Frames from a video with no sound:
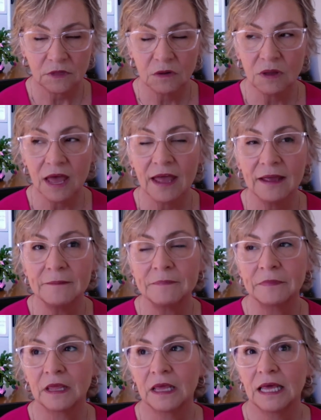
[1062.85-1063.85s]
Okay.
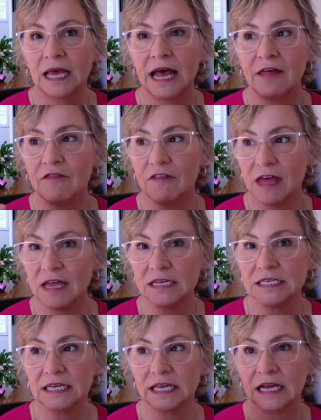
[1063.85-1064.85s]
And
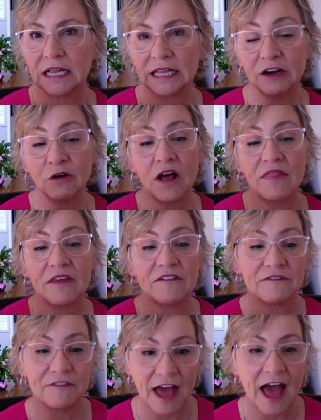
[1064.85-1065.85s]
then to get clear on the
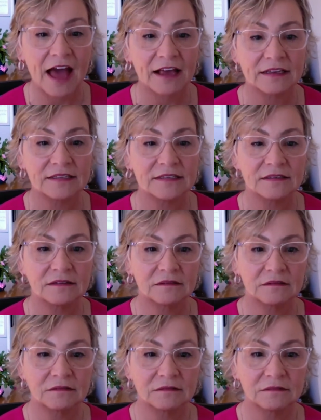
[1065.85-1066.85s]
facts,
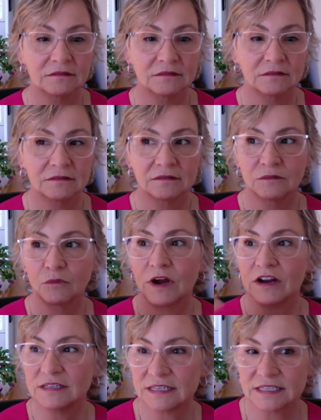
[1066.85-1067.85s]

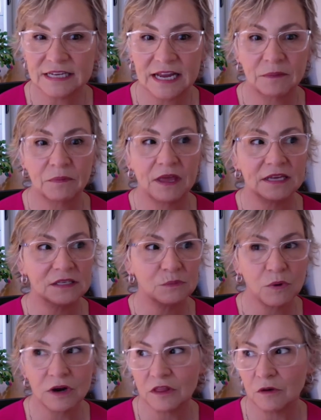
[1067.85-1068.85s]
where does this take place?
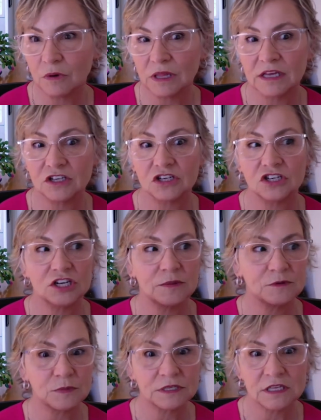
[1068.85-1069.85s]
What are the
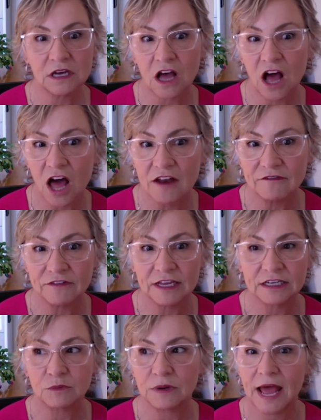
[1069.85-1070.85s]
relationships? What's the
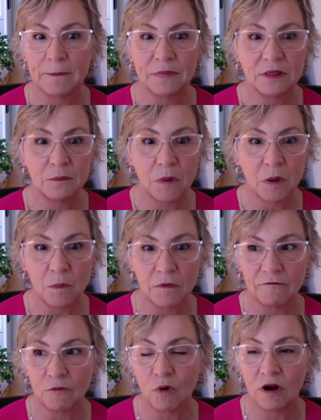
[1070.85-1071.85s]
conflict? What happened the moment
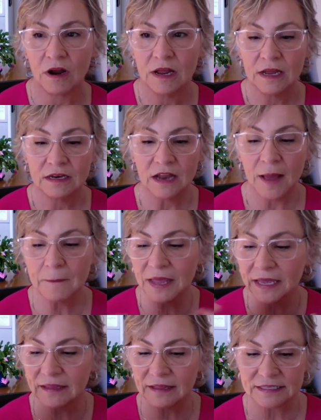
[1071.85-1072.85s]
before? Not
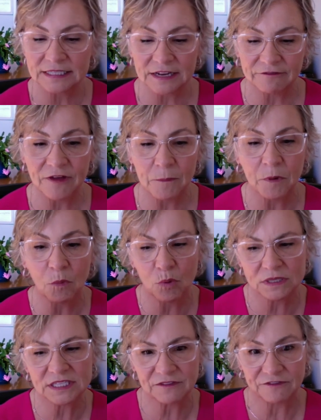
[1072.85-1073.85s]
making that stuff up, but
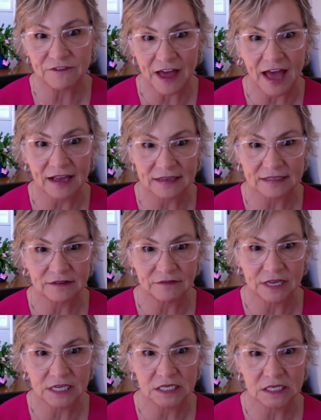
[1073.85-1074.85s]
what's the facts of
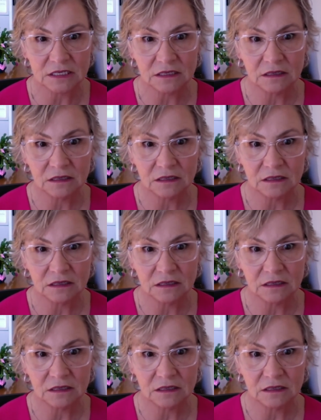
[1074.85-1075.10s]
it?